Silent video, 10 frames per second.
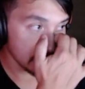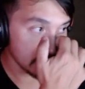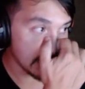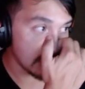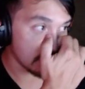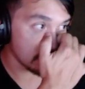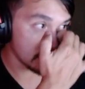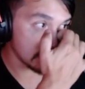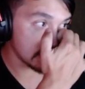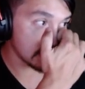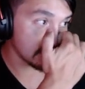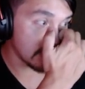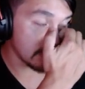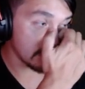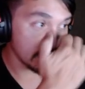Now, this is
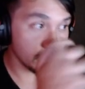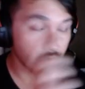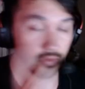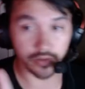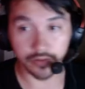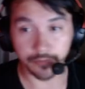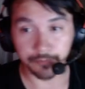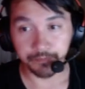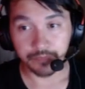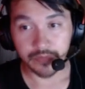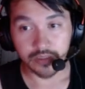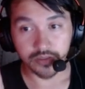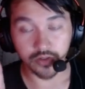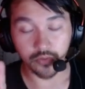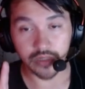very important.
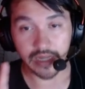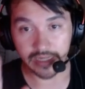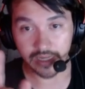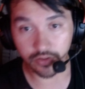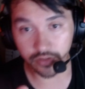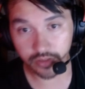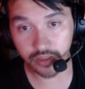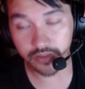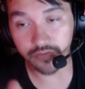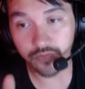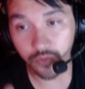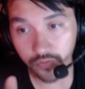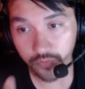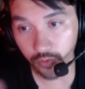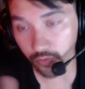So when I calculated
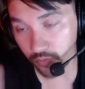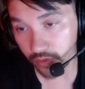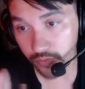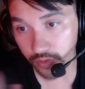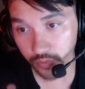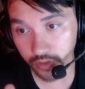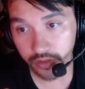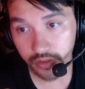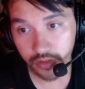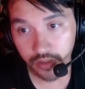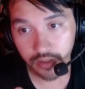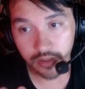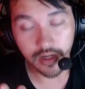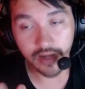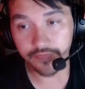44111,
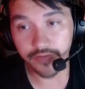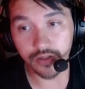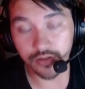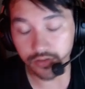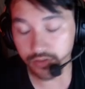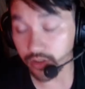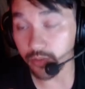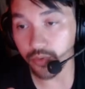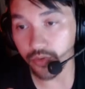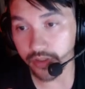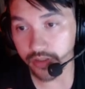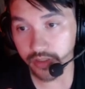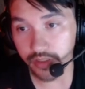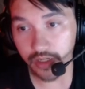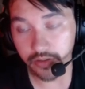I figured there's no point
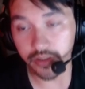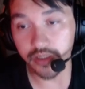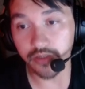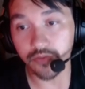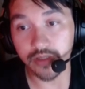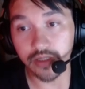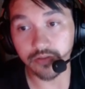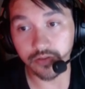in calculating it without the